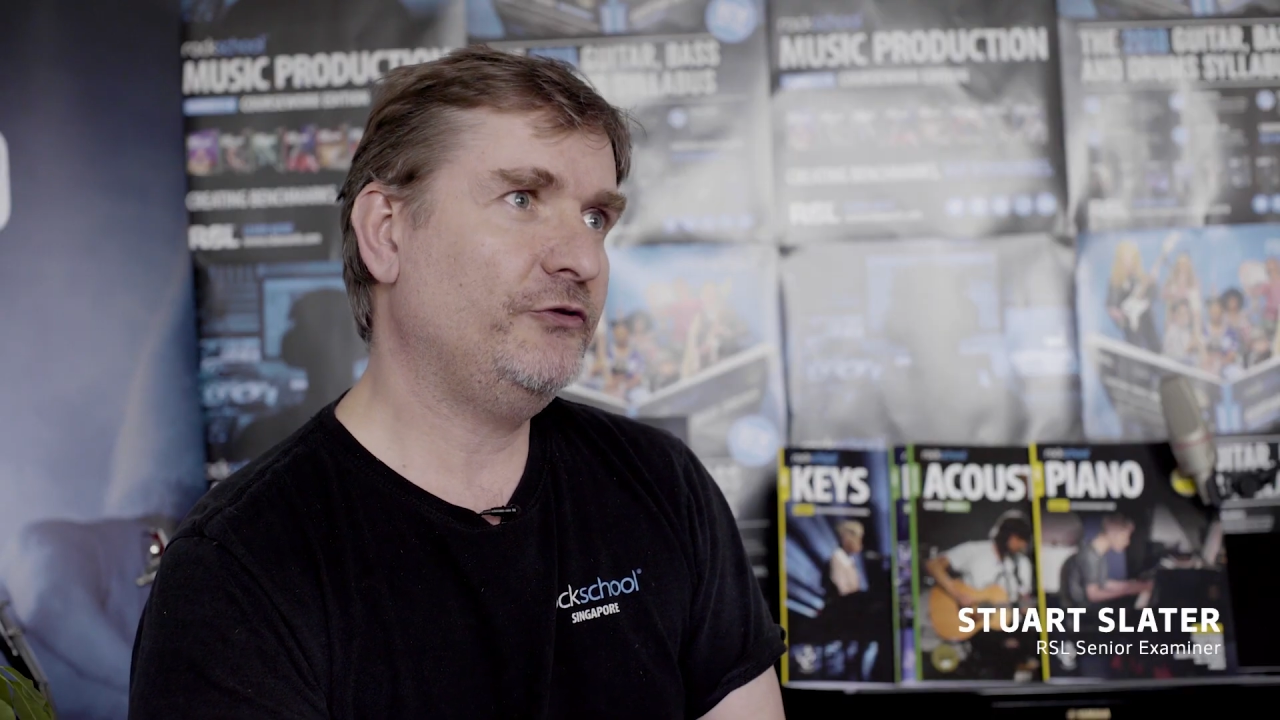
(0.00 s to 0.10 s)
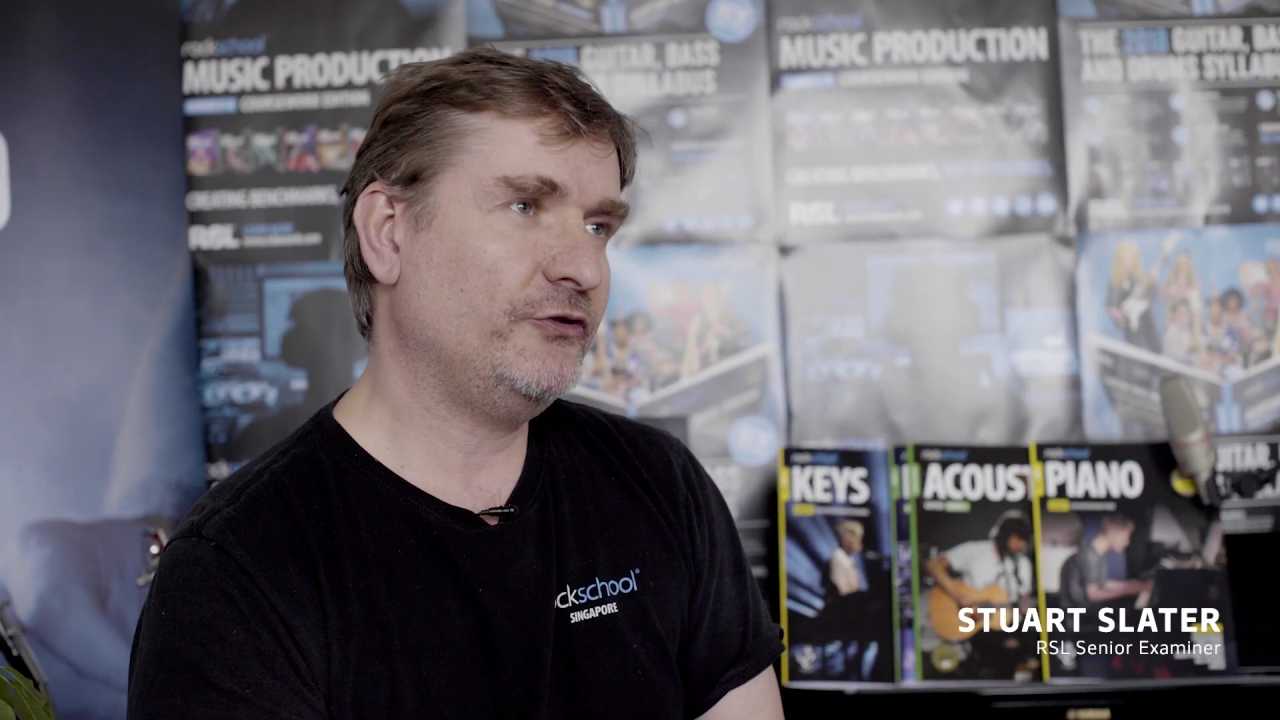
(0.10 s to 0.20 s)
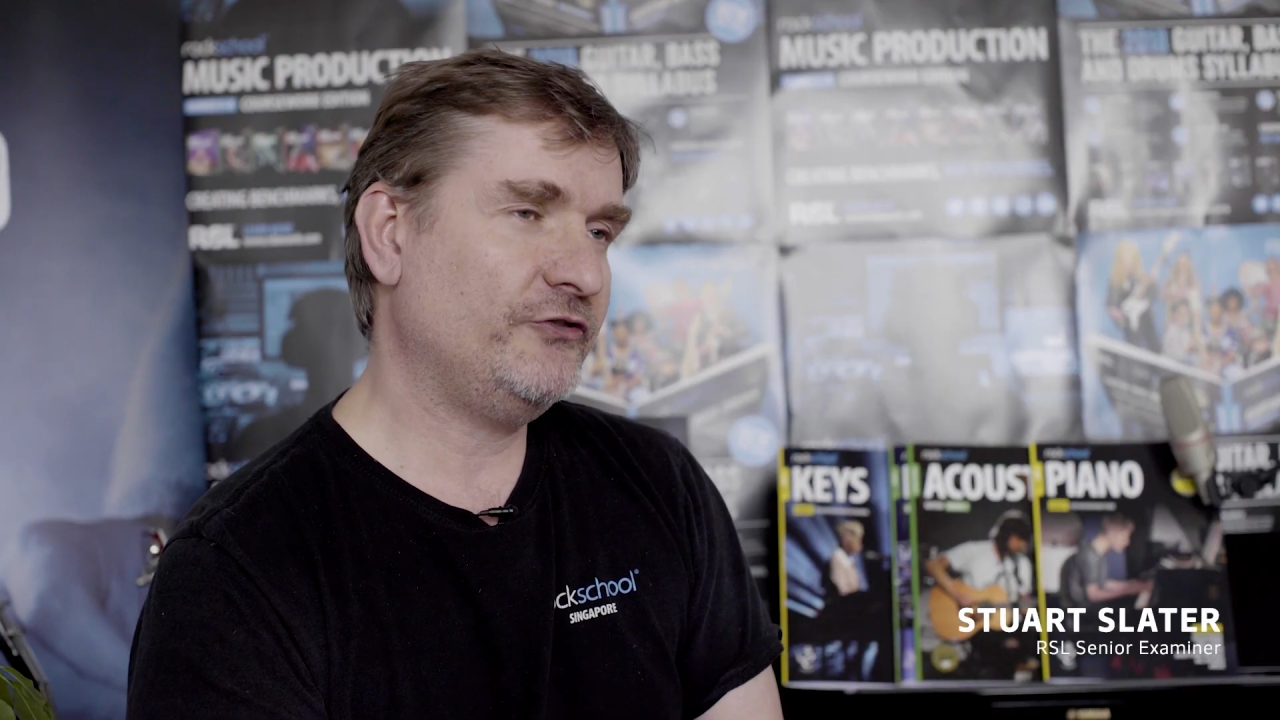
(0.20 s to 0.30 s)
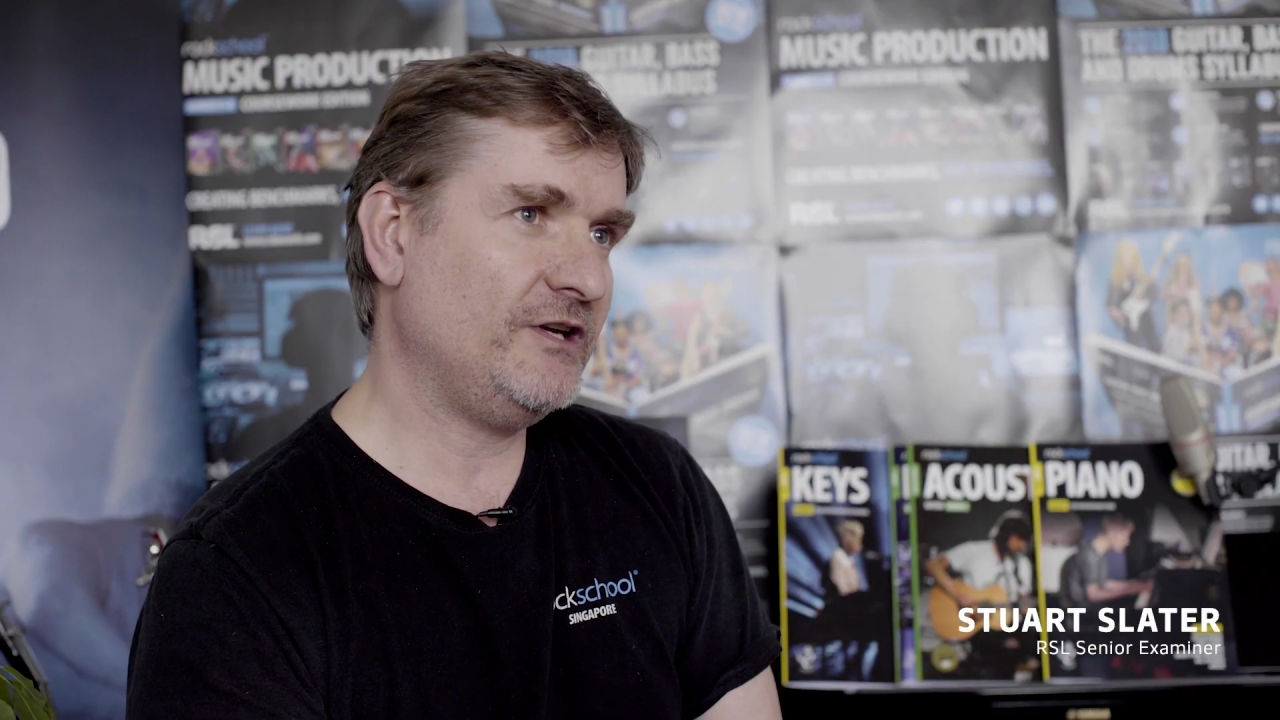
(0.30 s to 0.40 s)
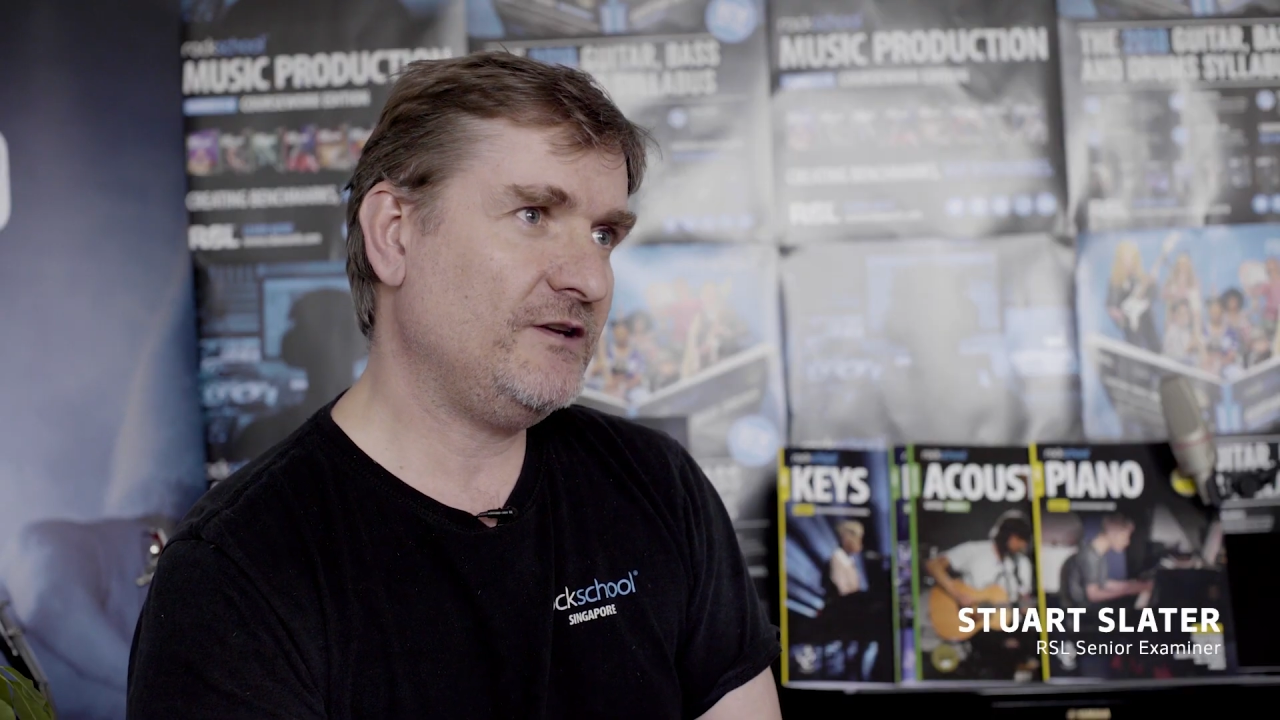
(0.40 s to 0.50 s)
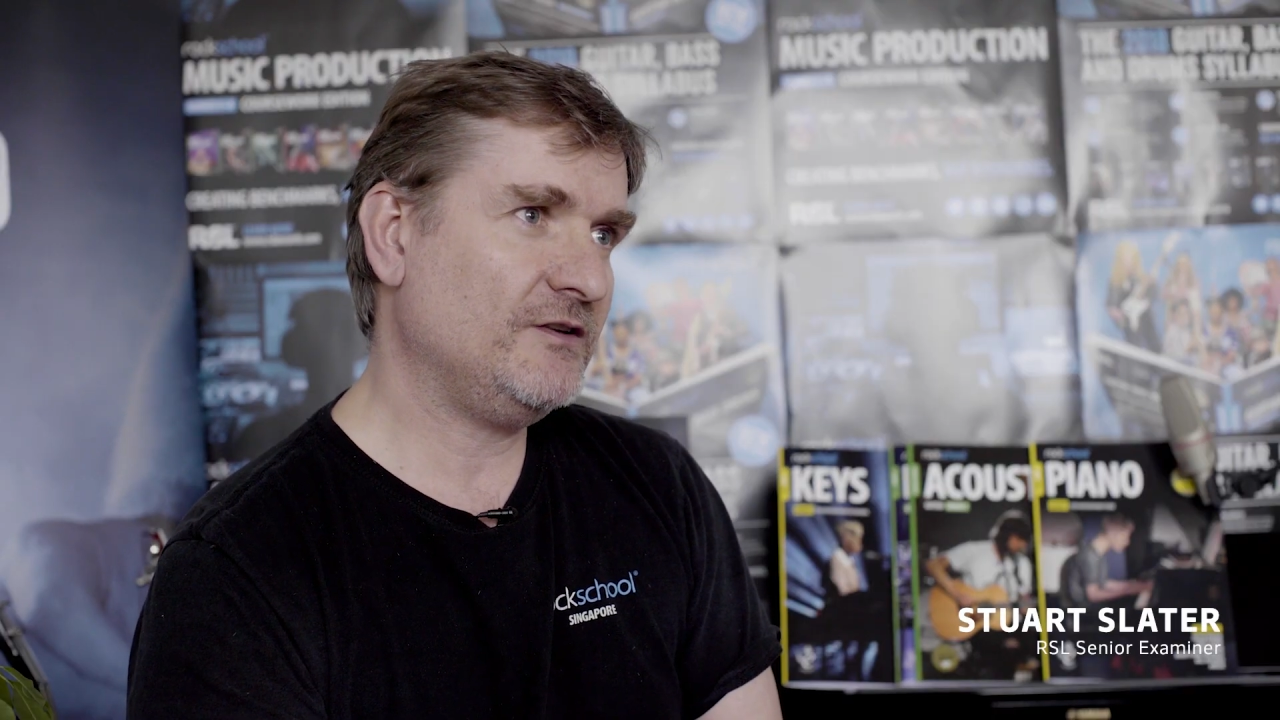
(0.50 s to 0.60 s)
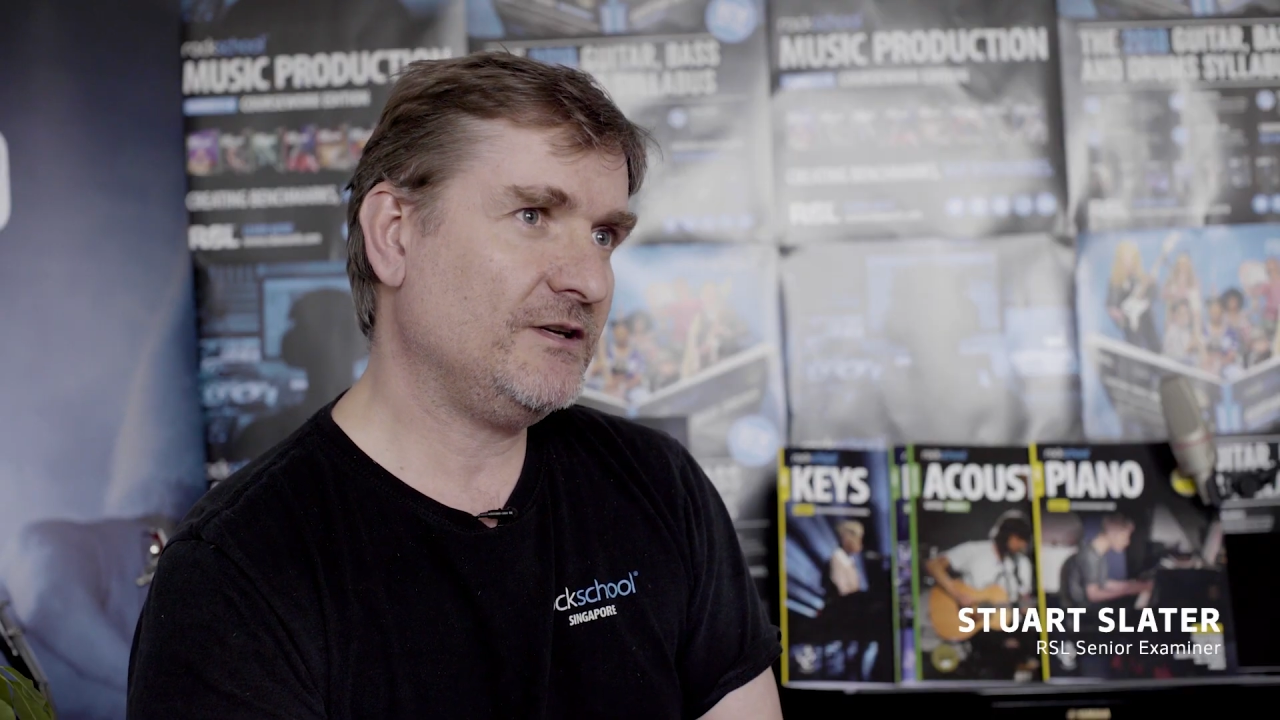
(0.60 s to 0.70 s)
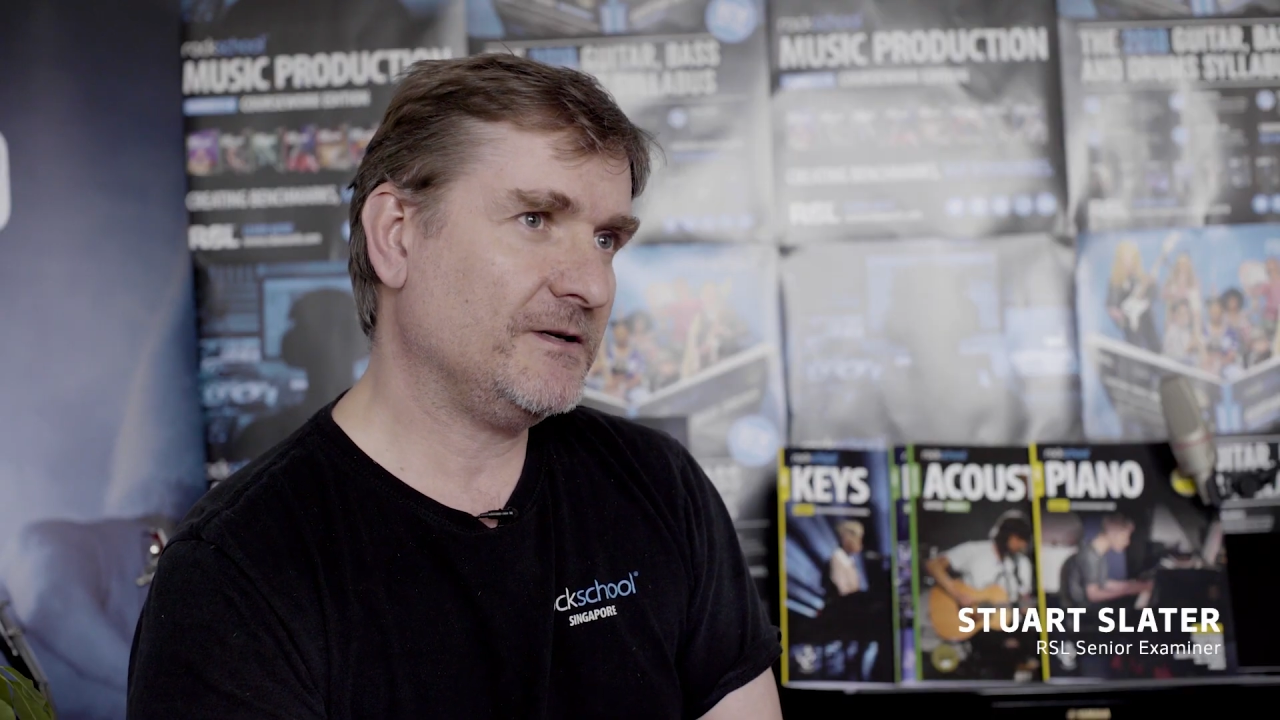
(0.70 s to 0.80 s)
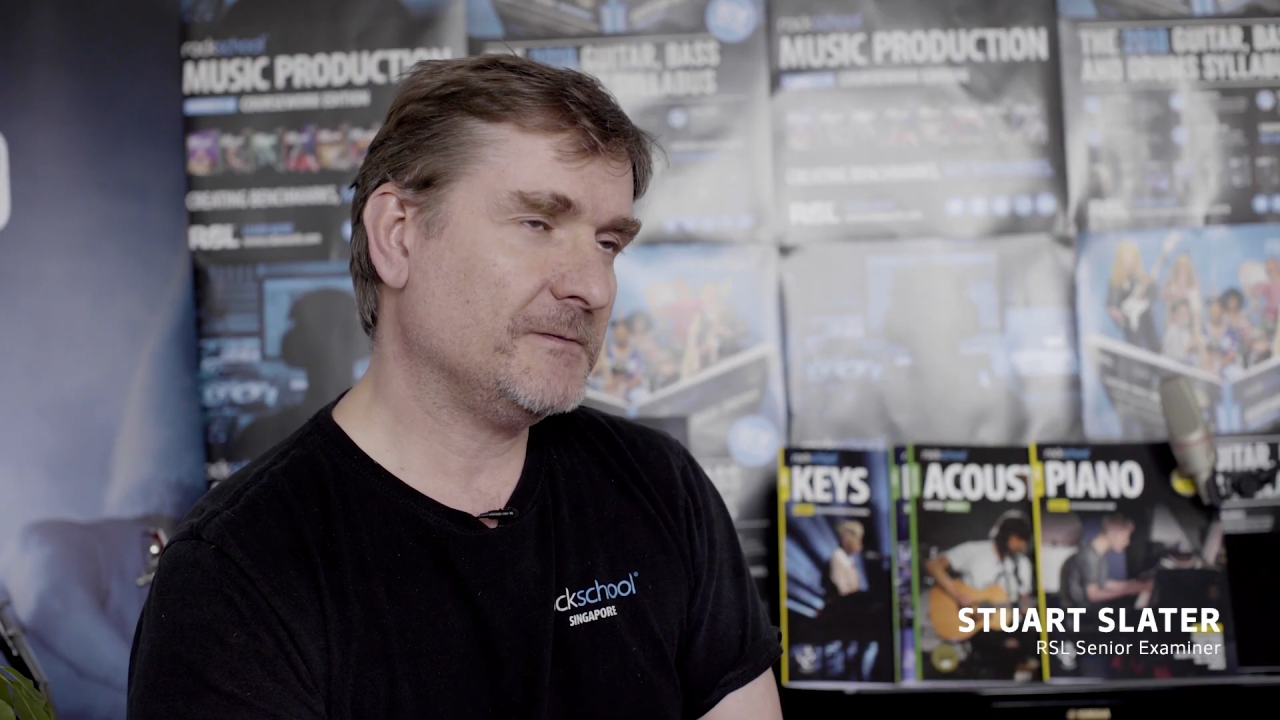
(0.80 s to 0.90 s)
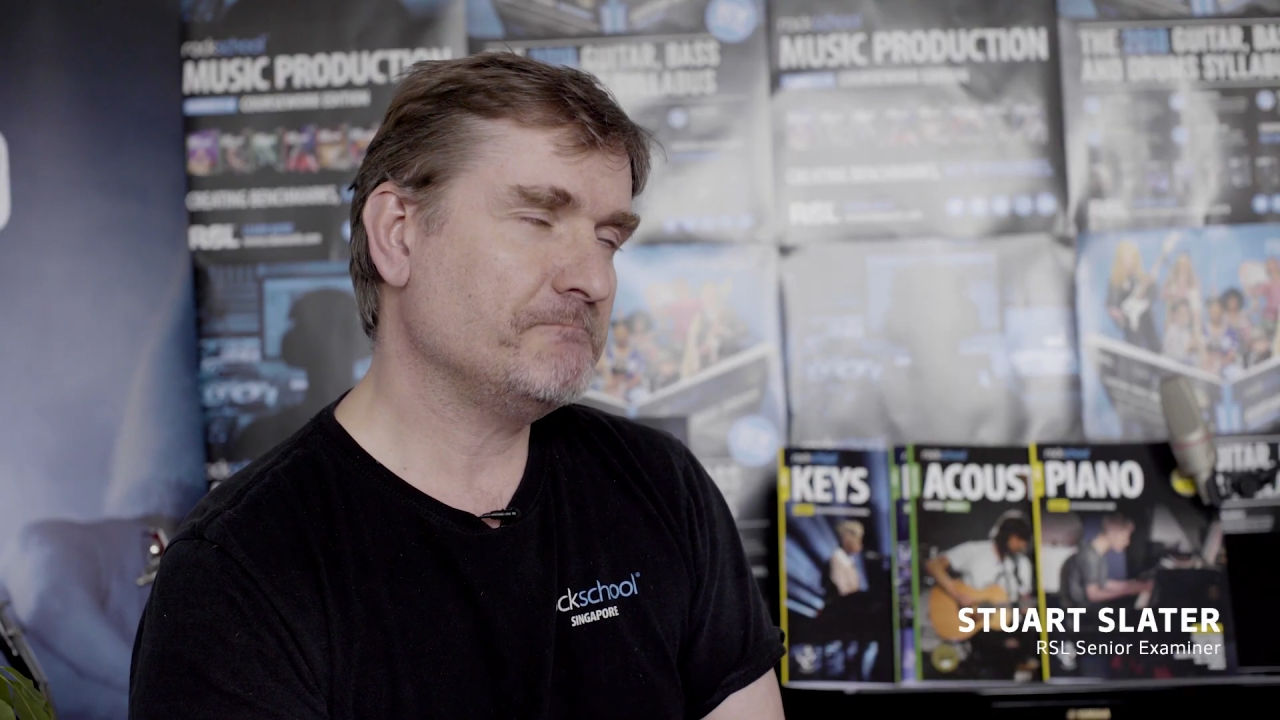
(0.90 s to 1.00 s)

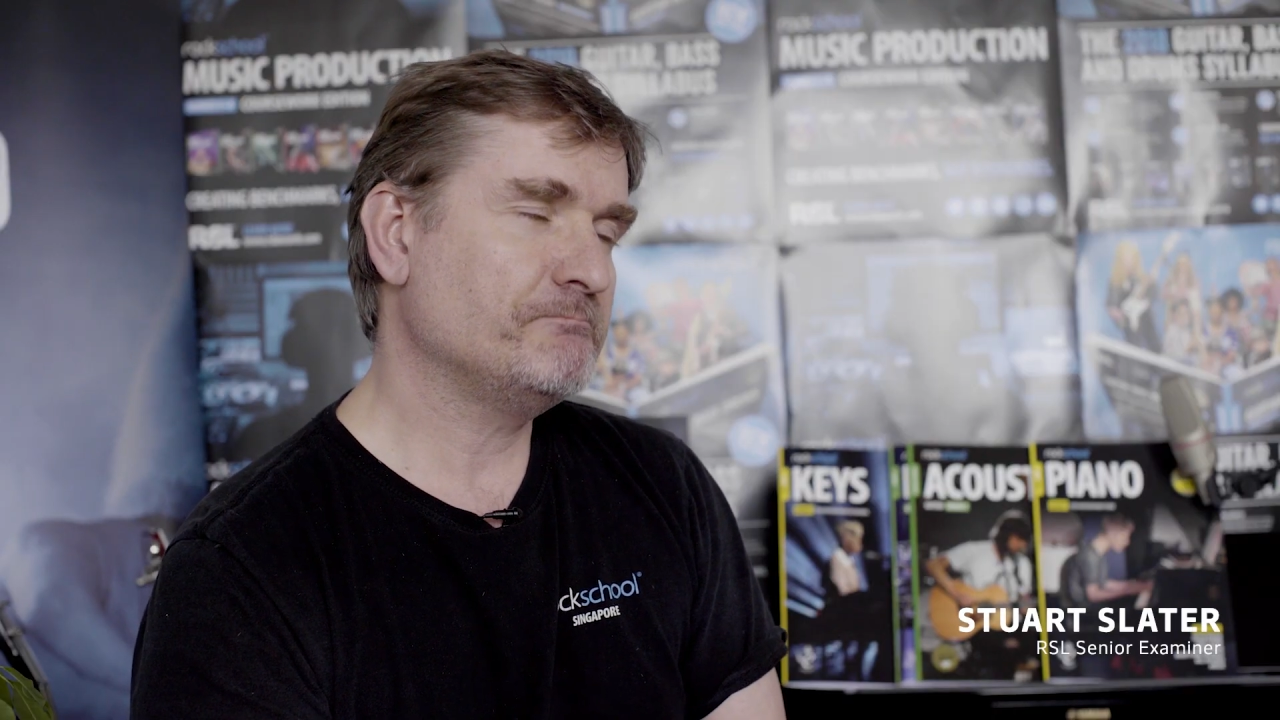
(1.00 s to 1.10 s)
strategic.